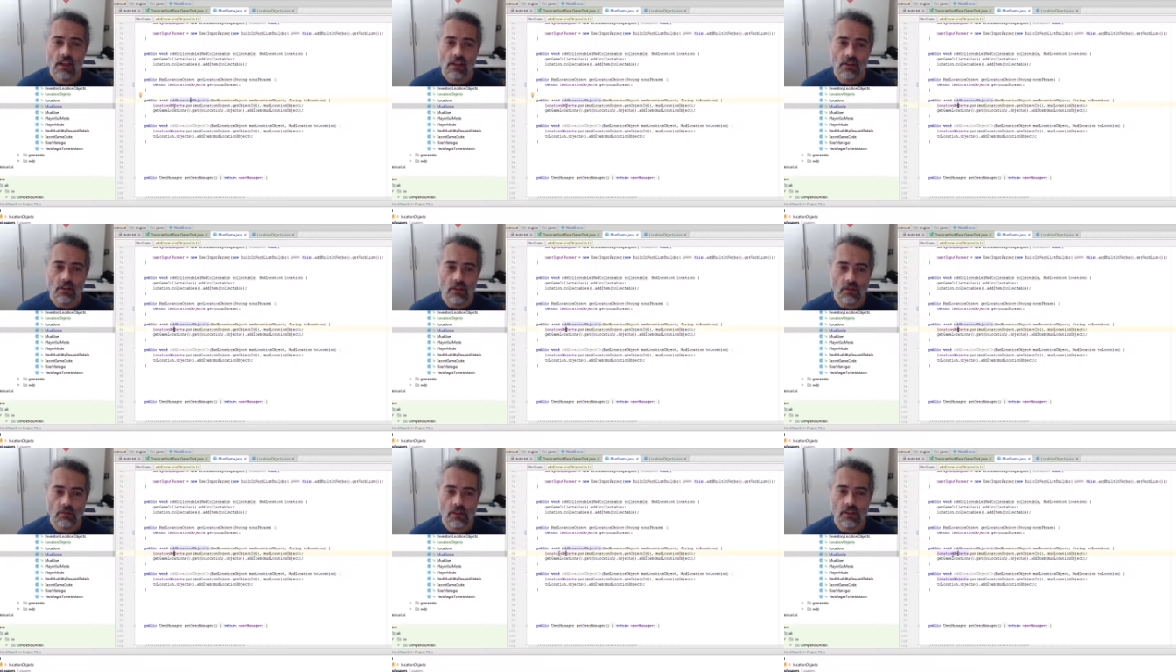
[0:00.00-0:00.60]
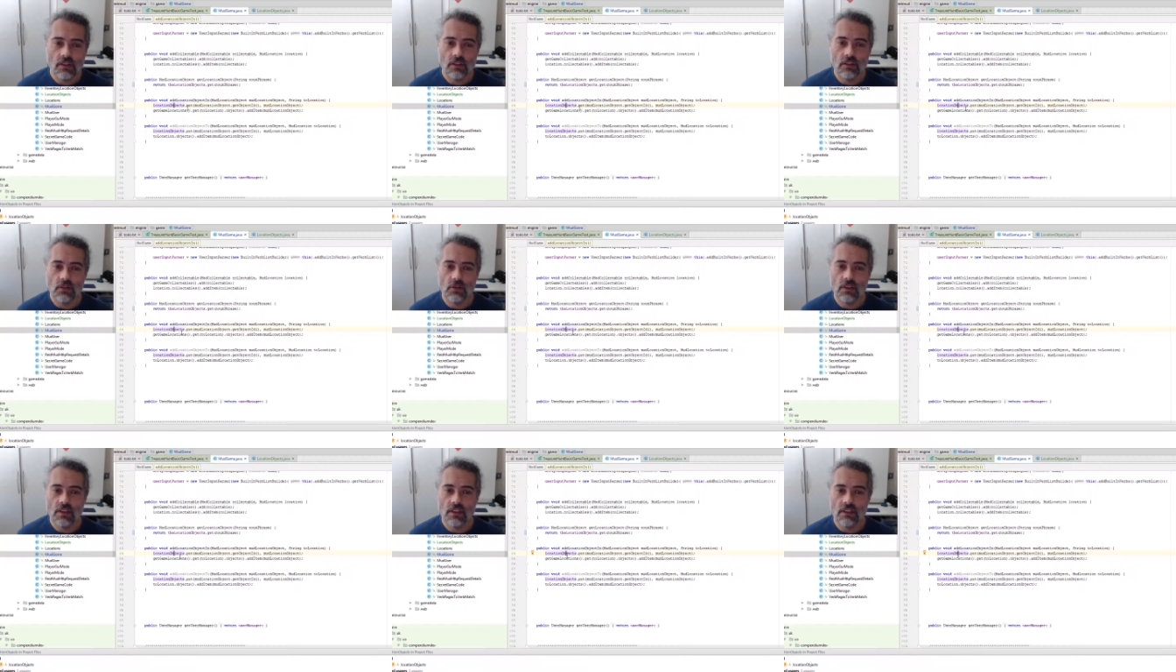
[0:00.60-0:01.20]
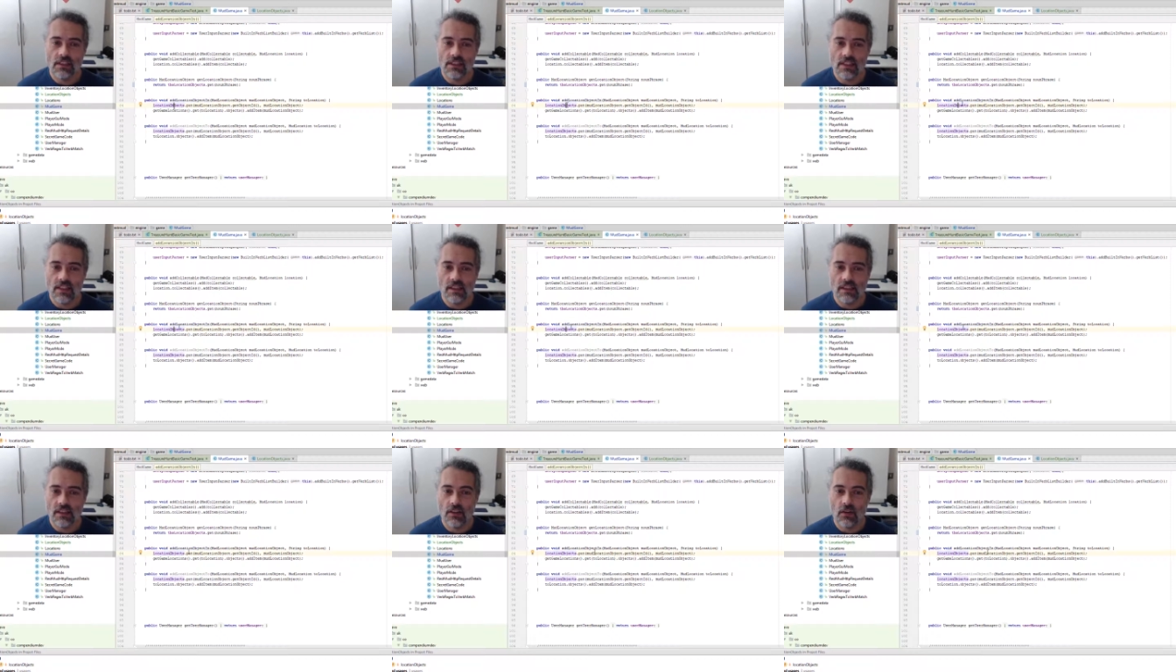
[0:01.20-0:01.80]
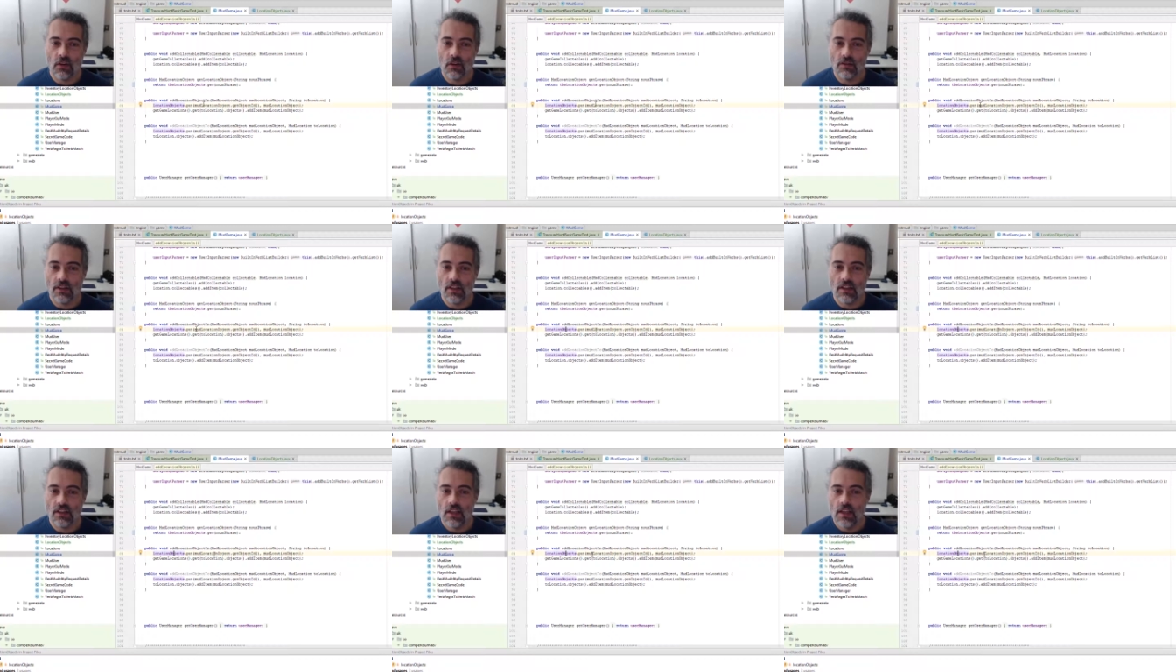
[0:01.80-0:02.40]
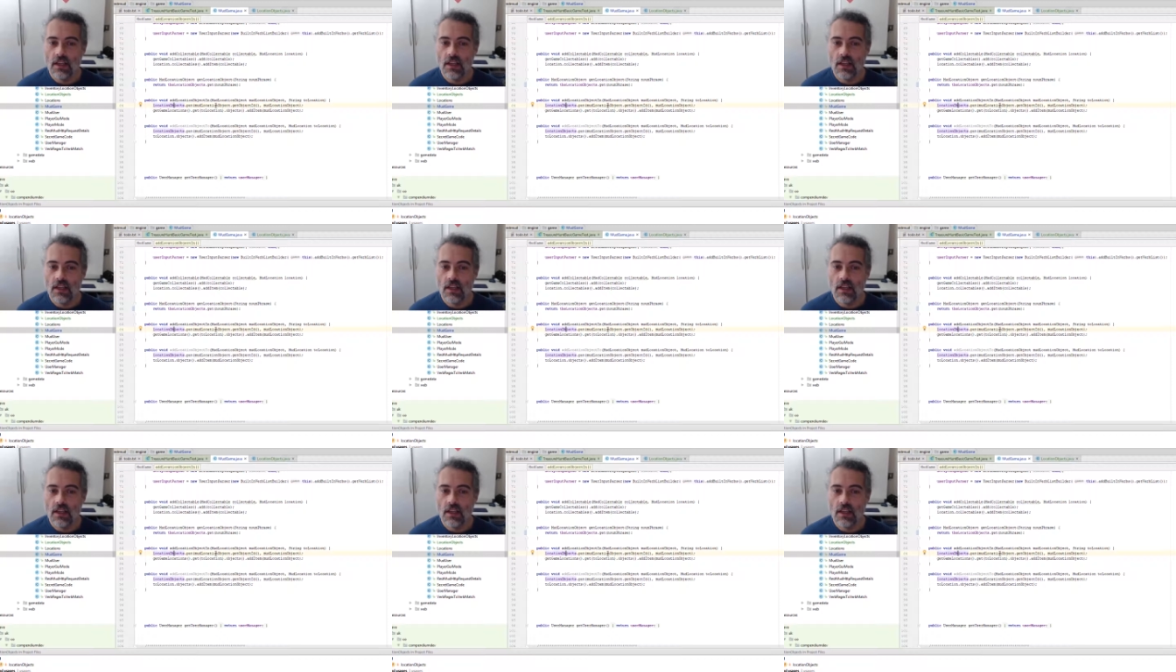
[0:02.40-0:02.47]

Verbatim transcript: So all I'm really going to do here is delegate off the